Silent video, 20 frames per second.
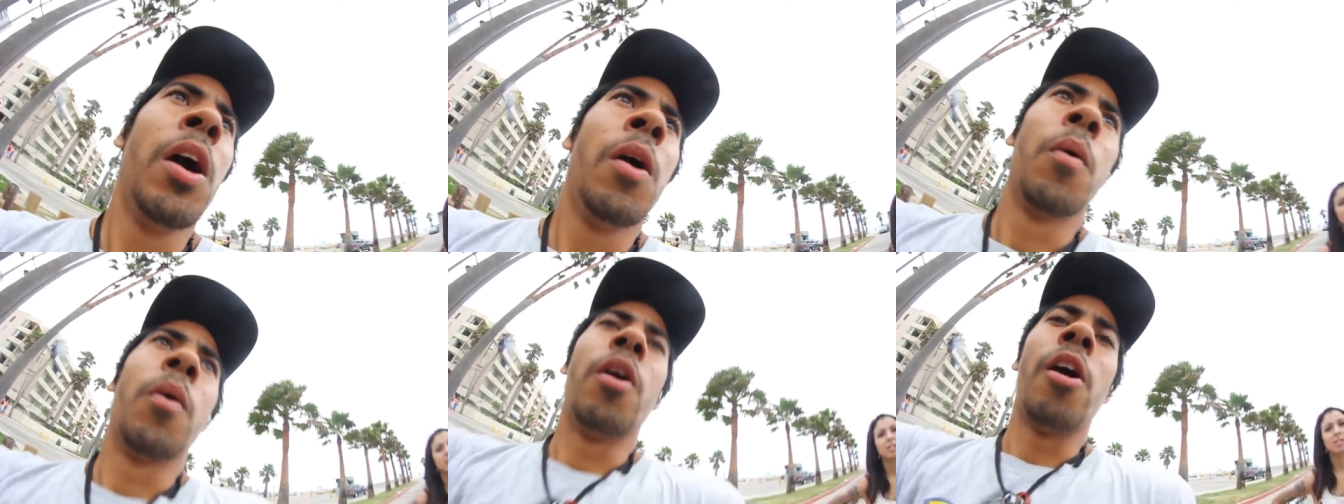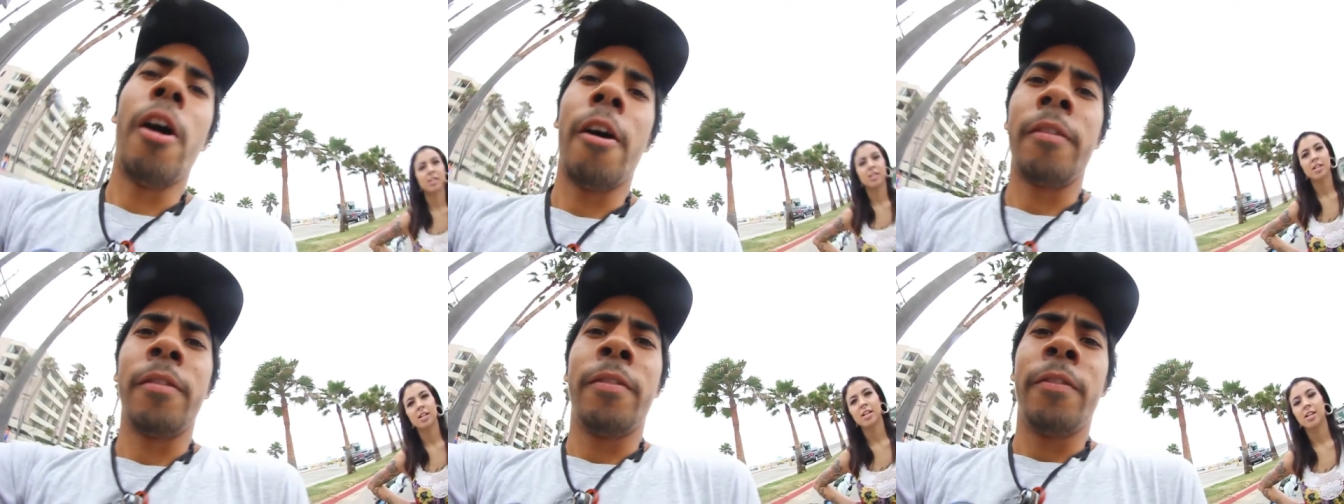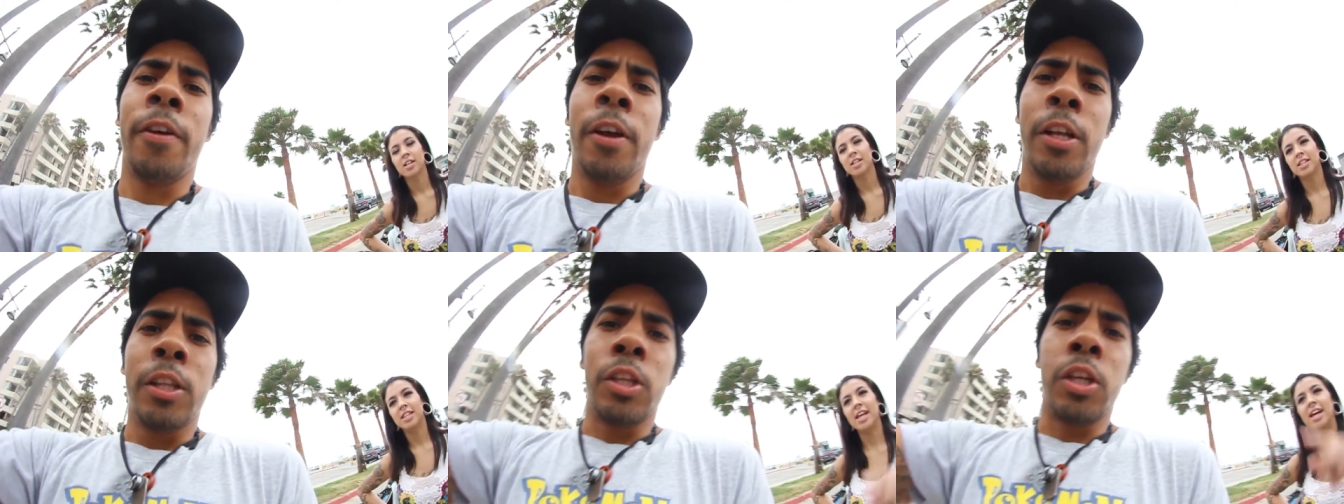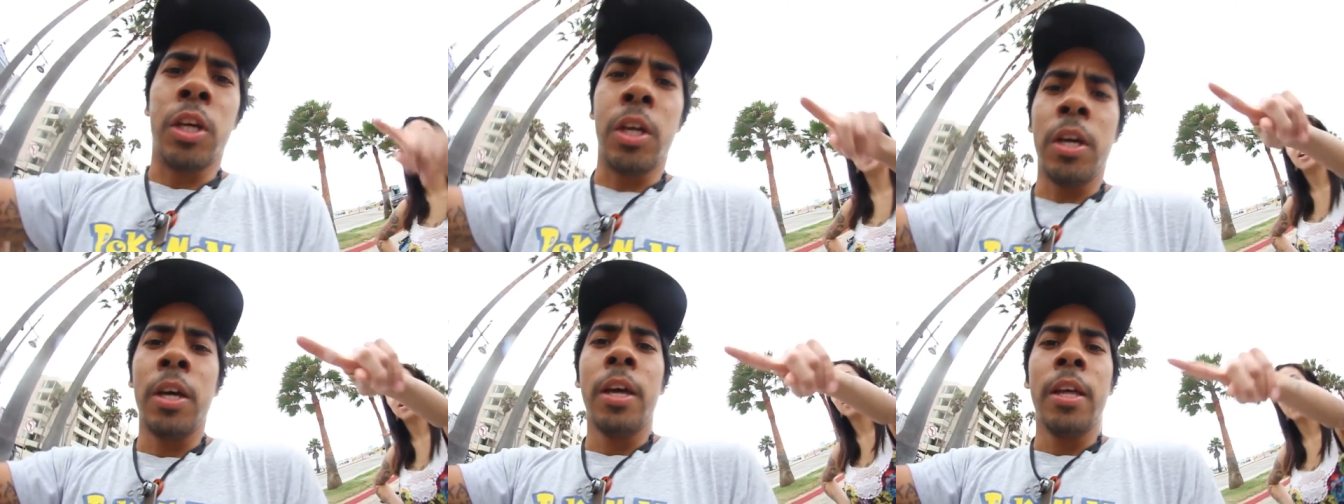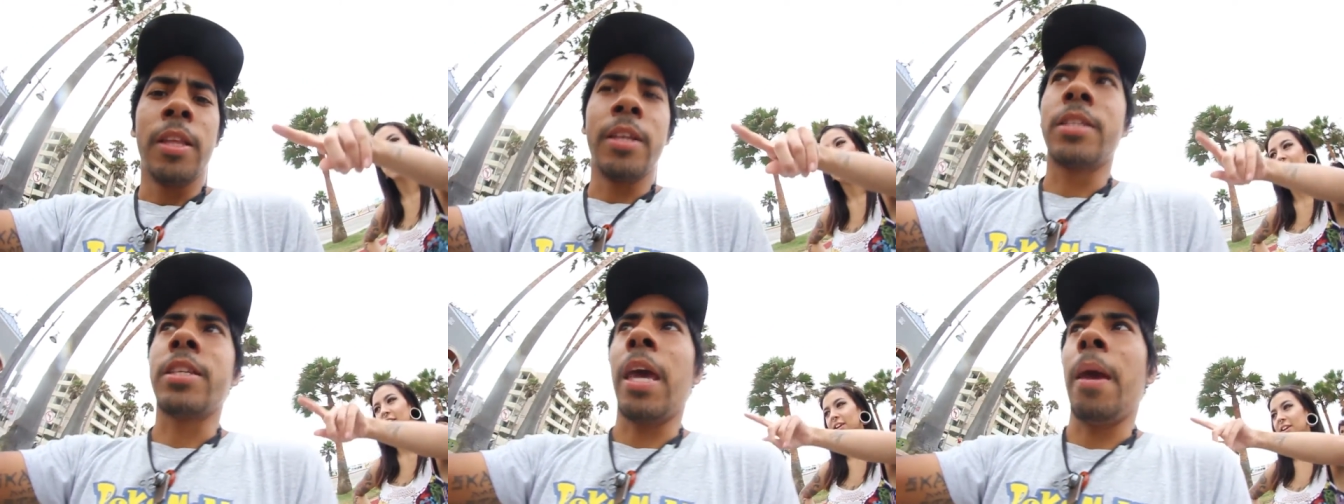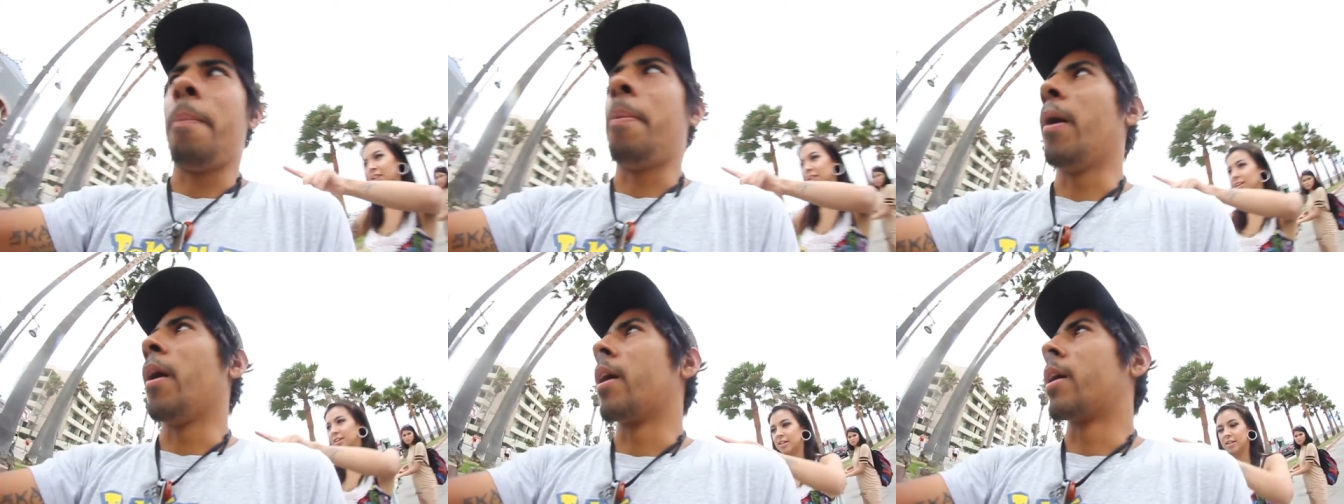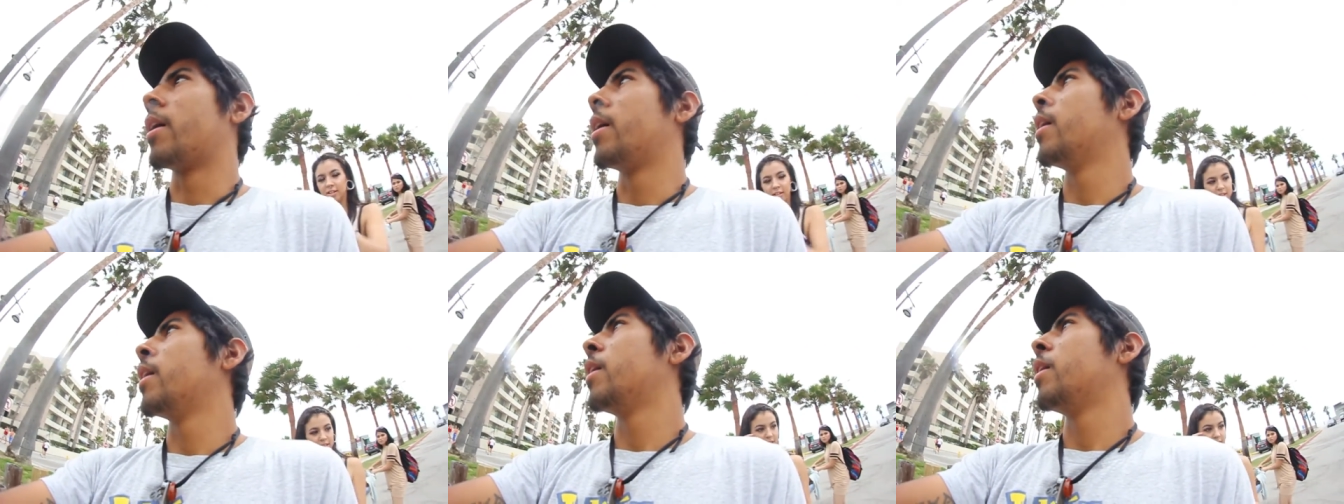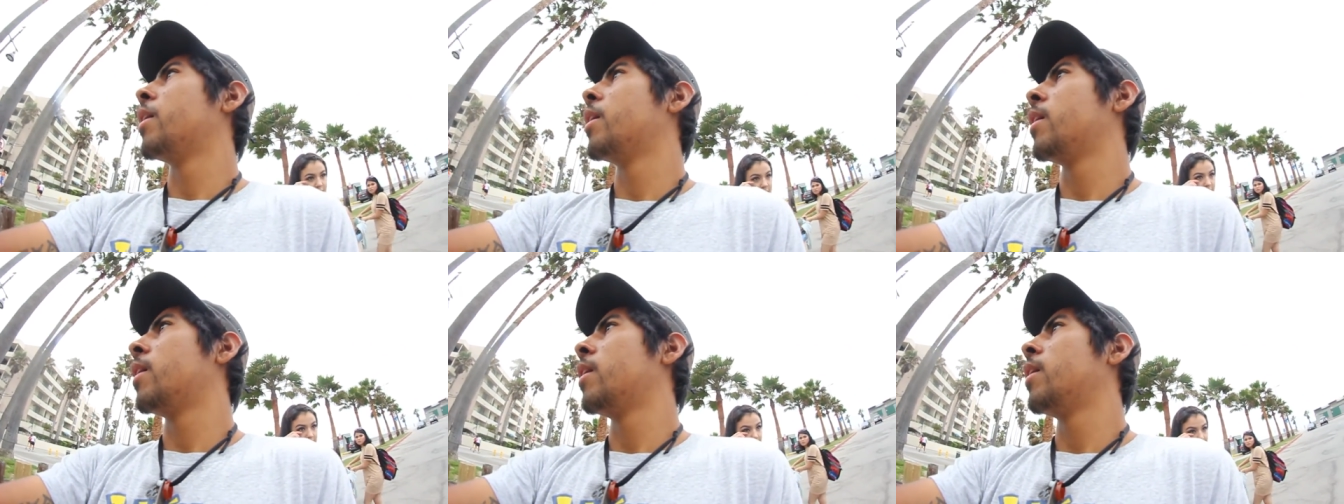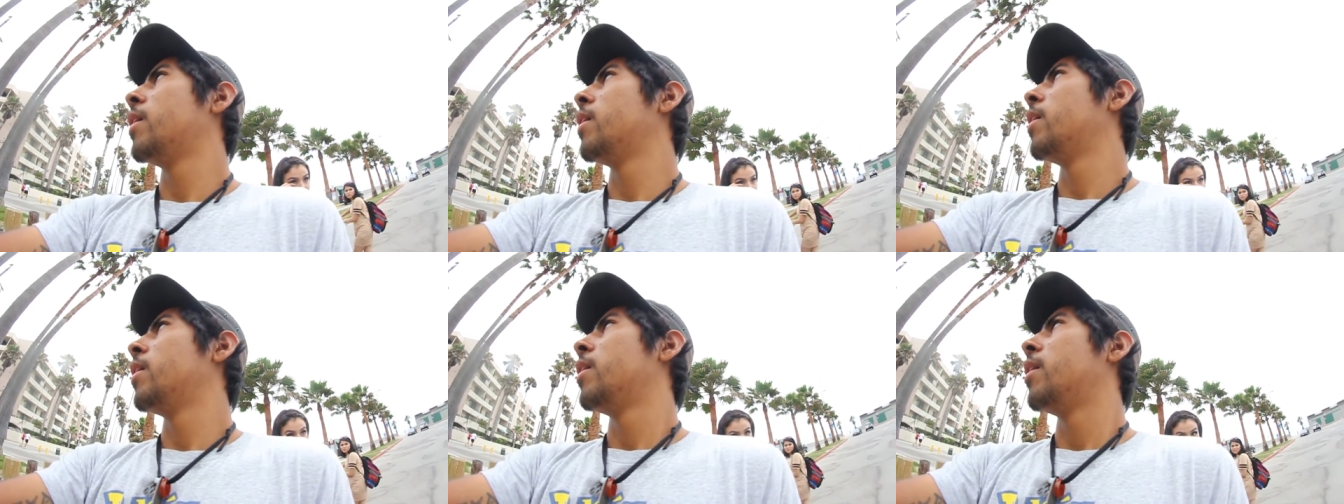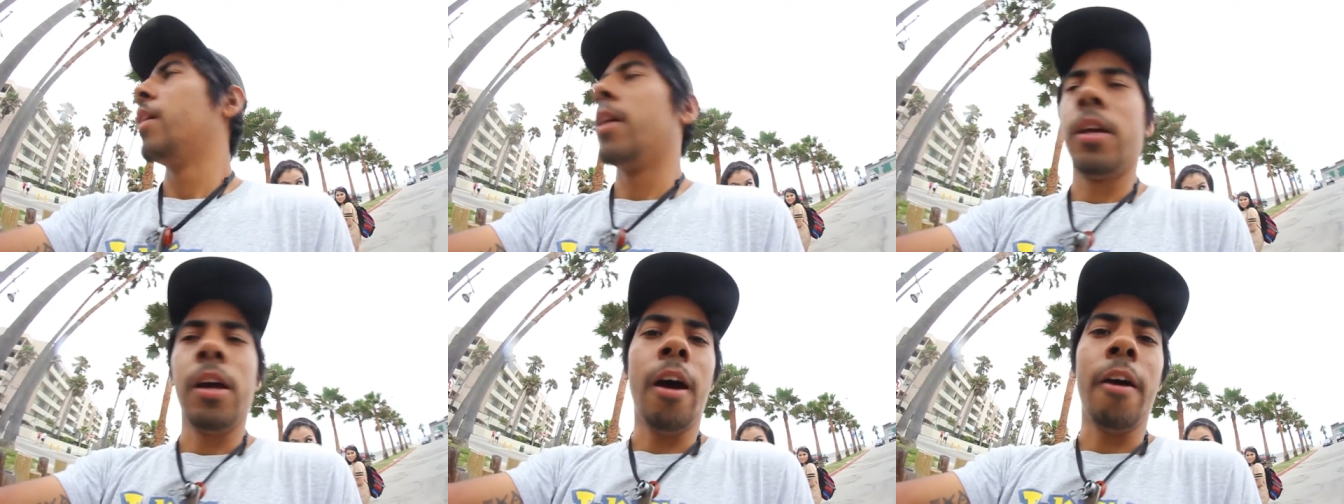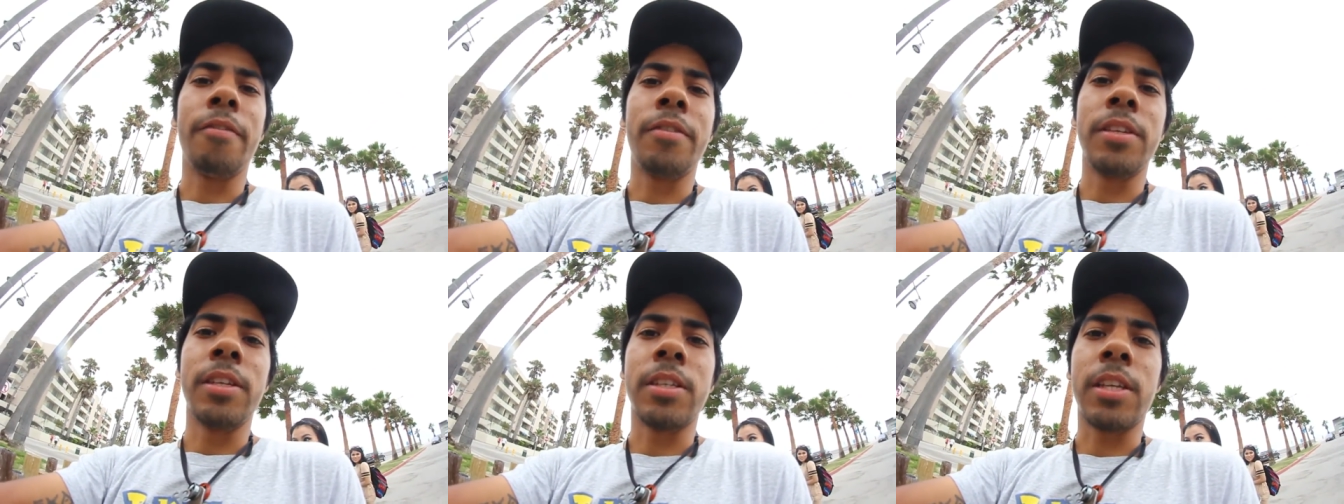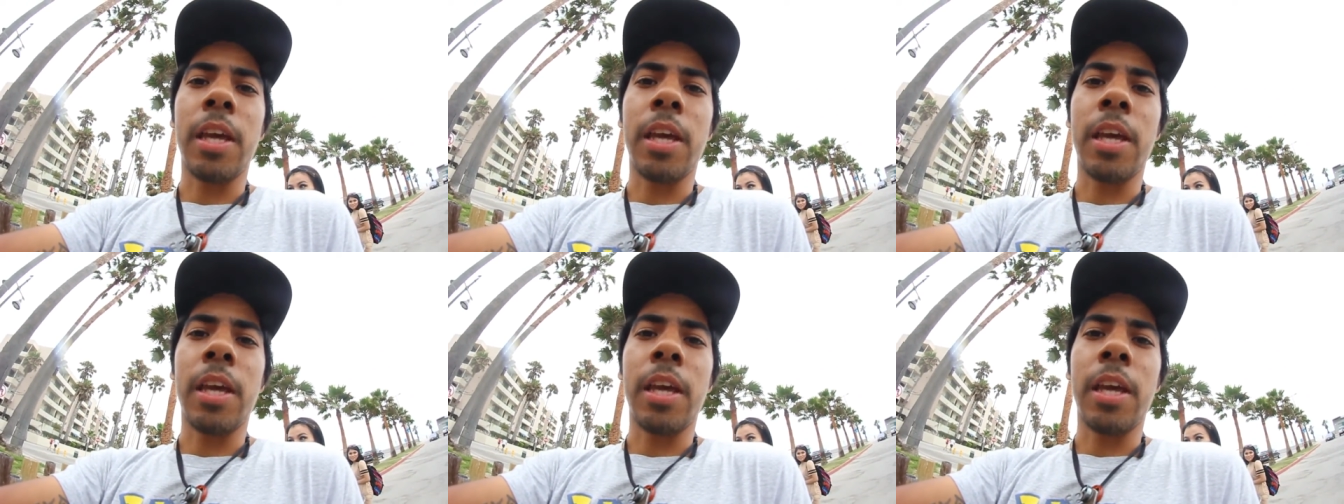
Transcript: we're on to the skate park. Off to the